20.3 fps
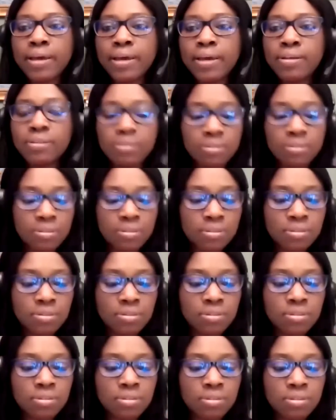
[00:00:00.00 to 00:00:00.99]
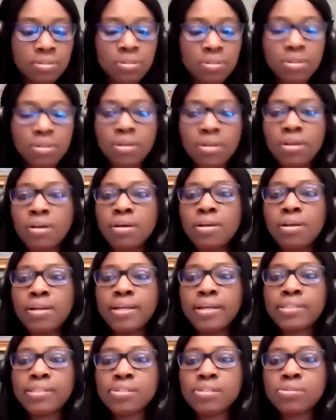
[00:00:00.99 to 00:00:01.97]
Okay.
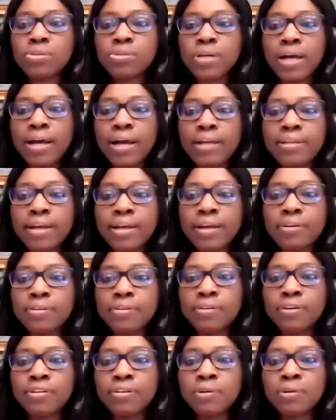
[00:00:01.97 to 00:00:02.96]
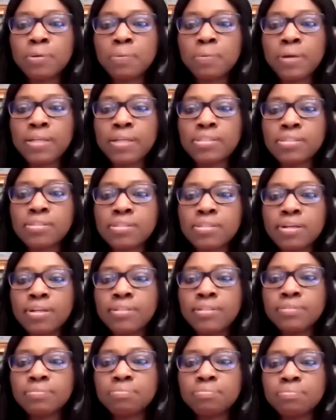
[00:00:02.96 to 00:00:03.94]
Let's look at another
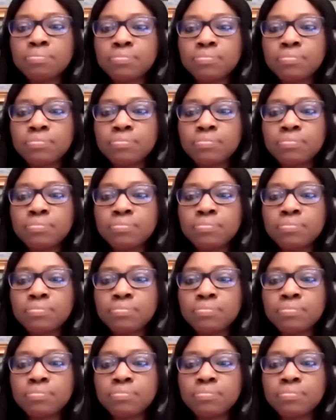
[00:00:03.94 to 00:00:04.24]
question.